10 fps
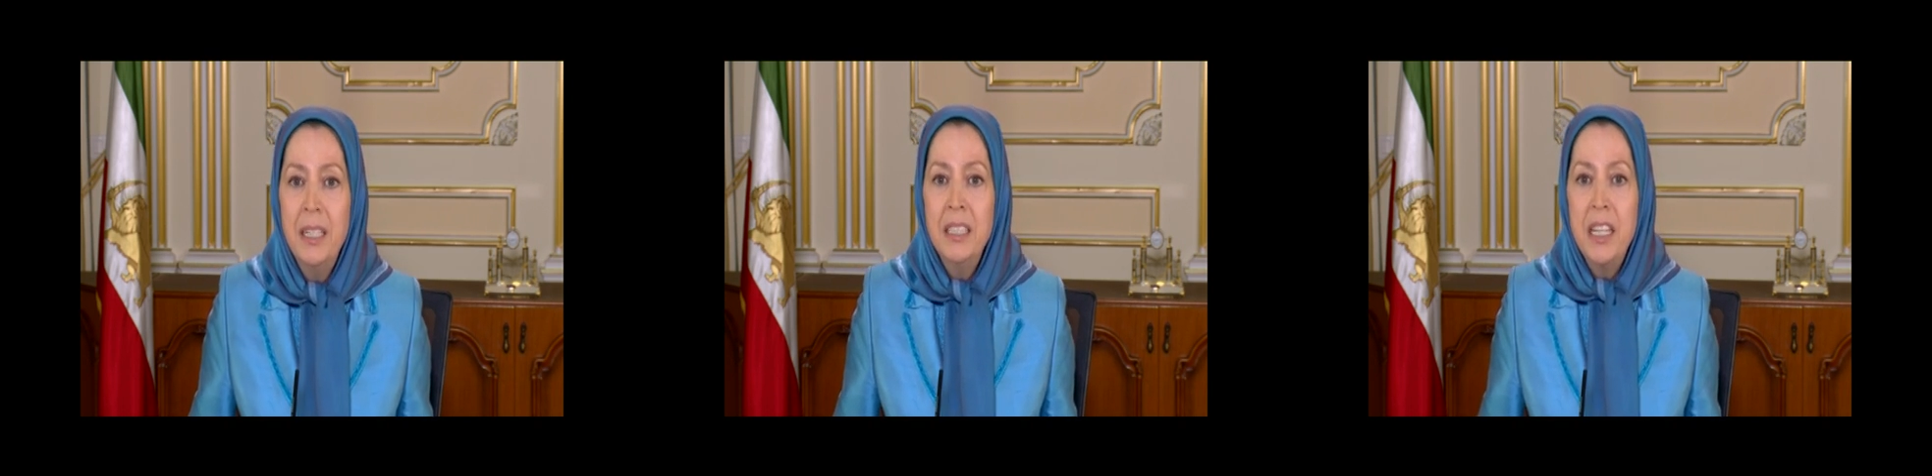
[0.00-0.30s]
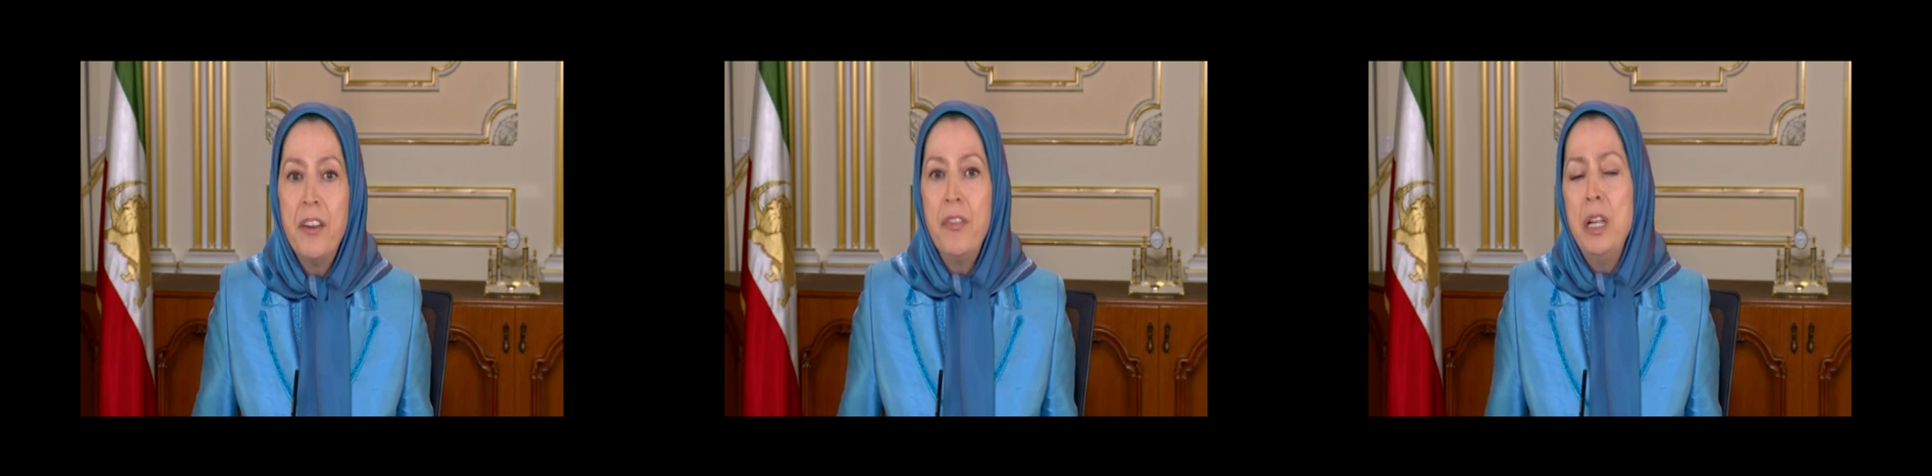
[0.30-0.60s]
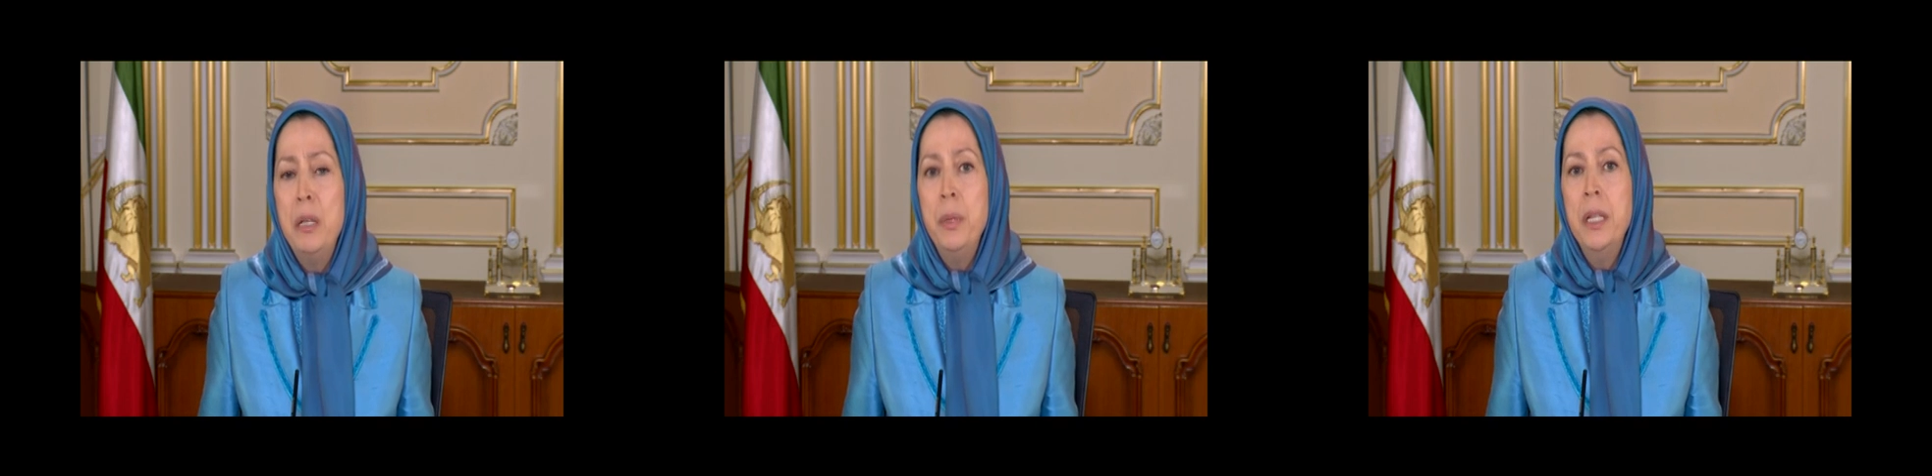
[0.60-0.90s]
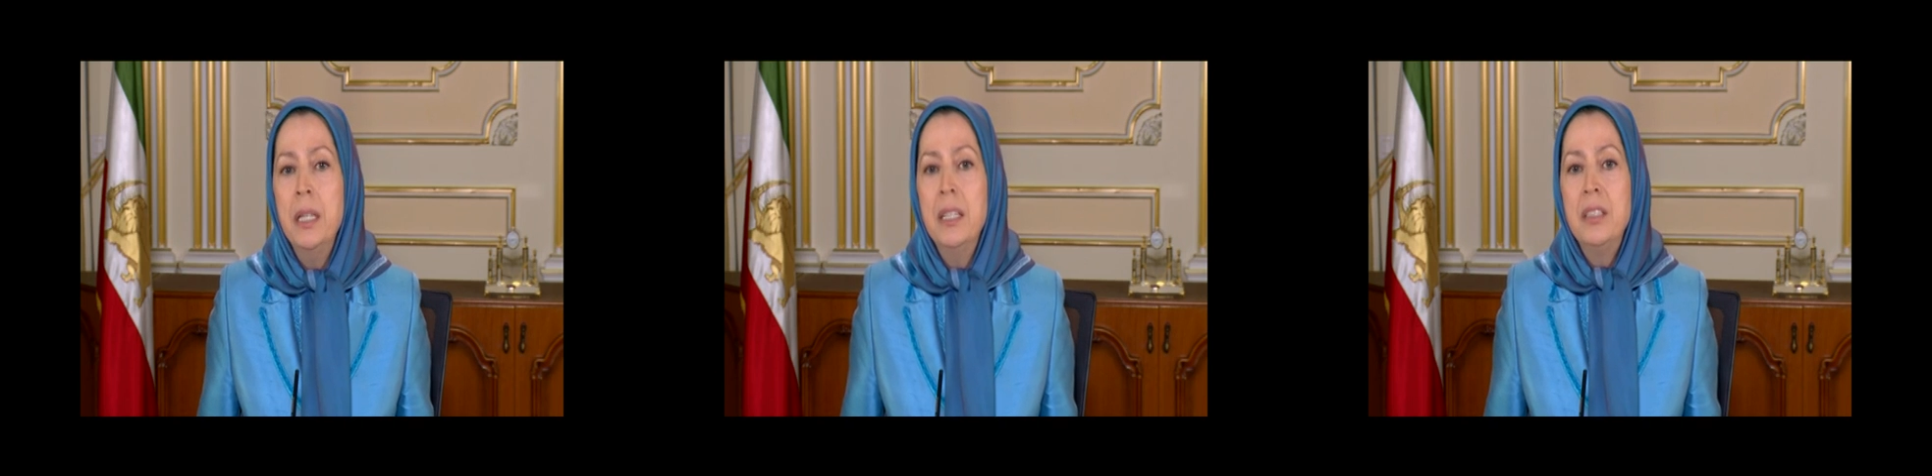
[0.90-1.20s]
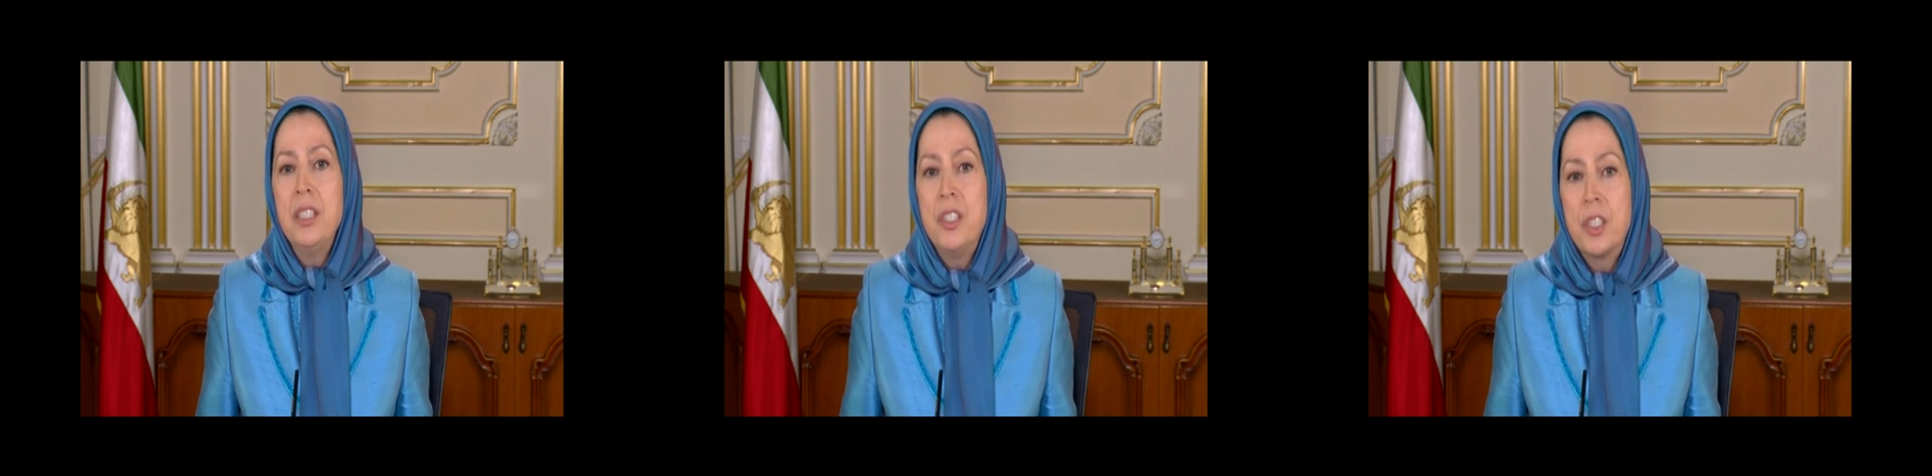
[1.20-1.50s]
there will be
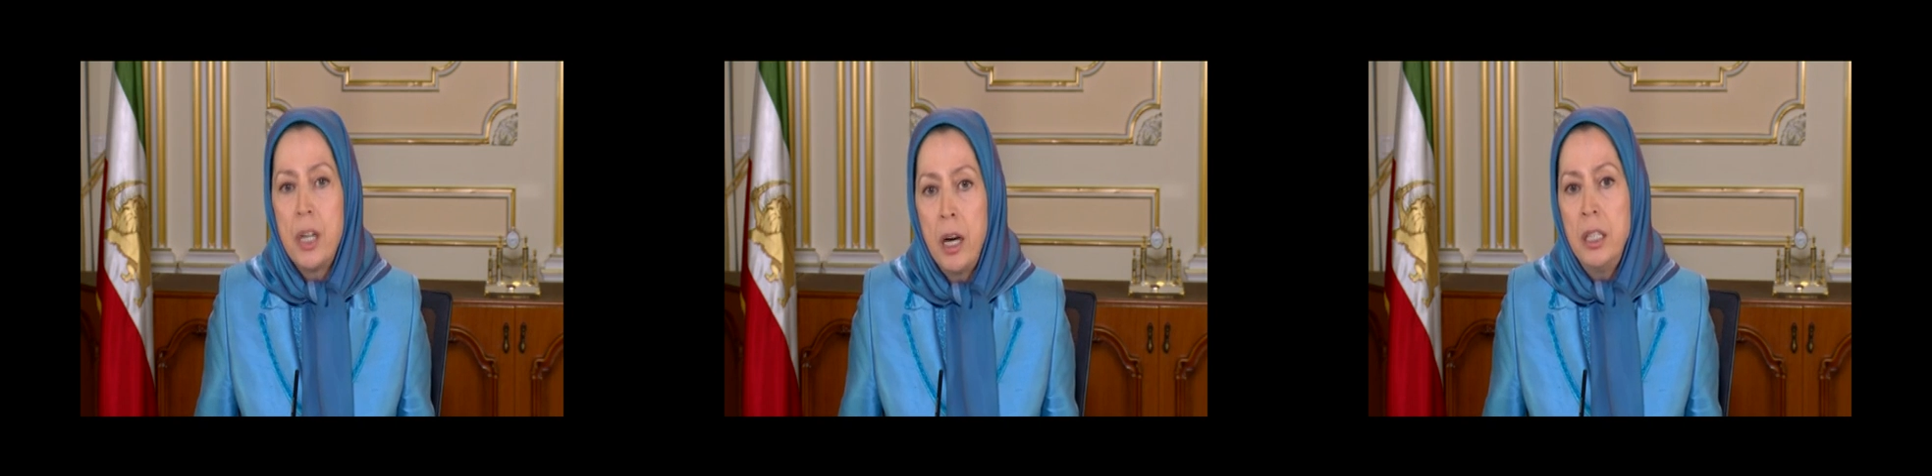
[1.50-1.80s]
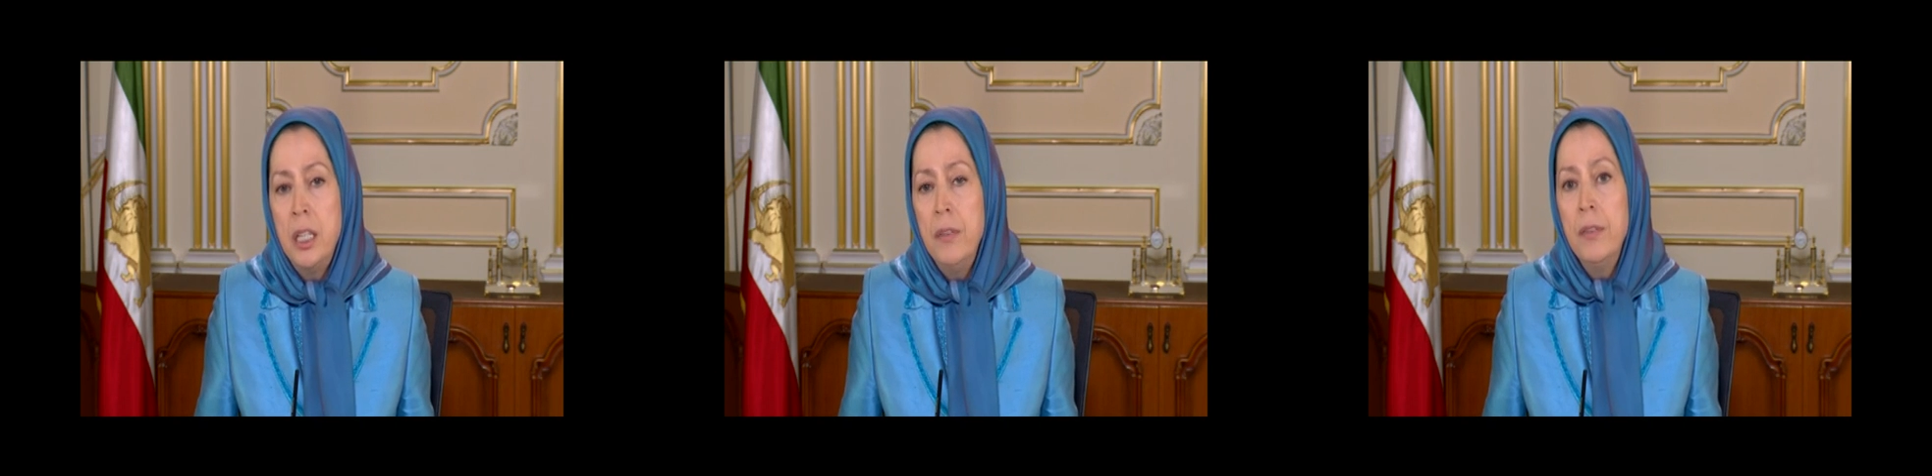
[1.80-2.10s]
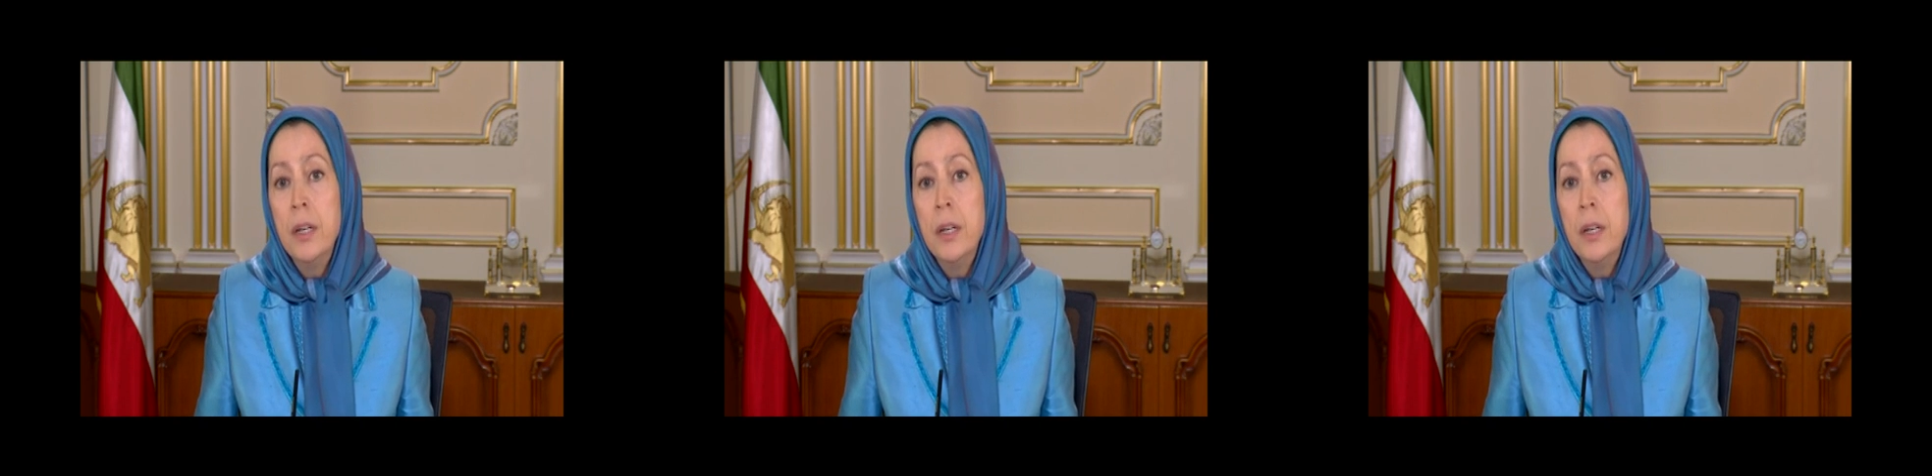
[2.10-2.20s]
destructive